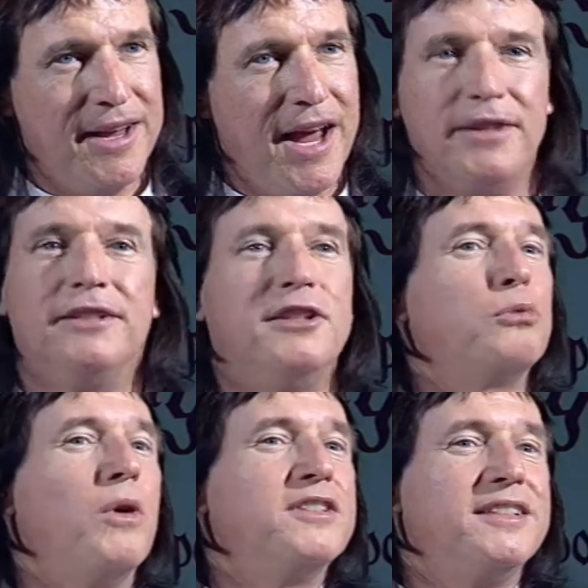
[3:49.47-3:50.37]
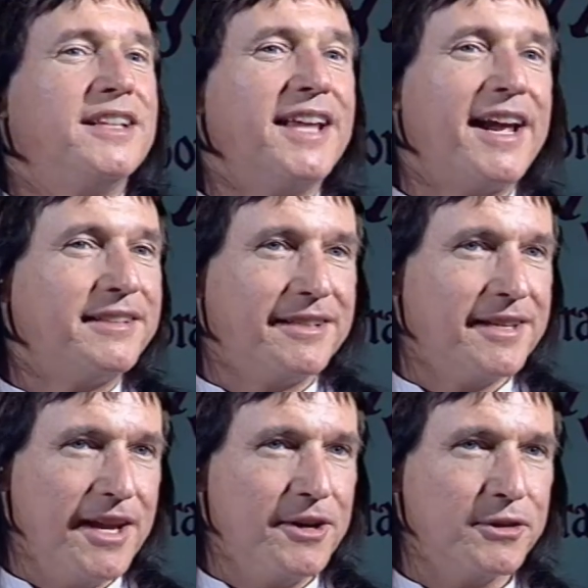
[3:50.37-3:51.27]
And that this wasn't the land of
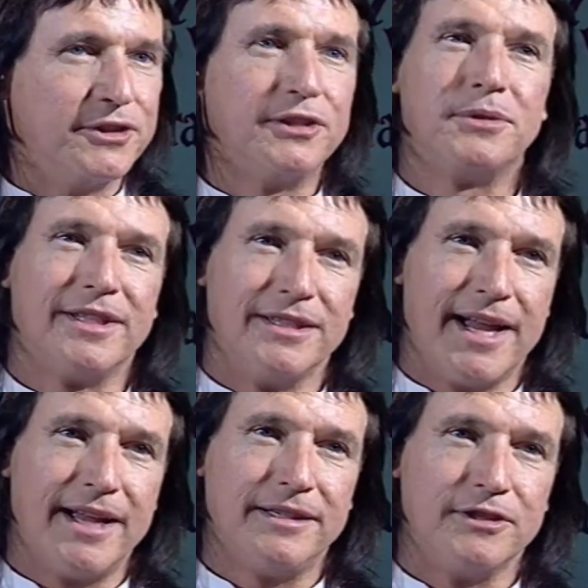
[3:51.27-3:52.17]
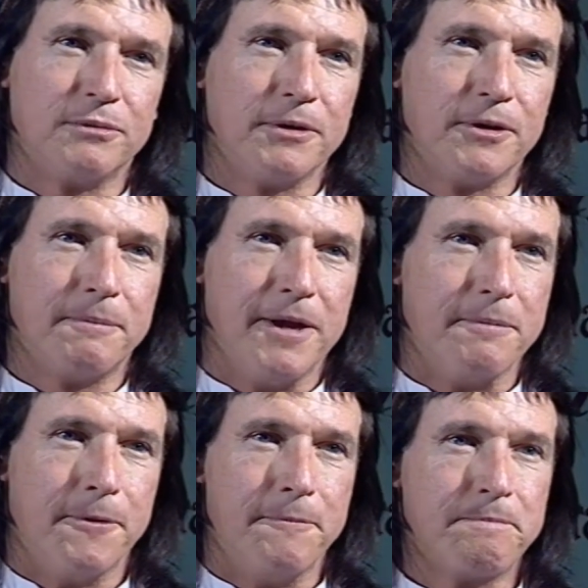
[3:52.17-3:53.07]
the eagles, this was the land of the spirit people.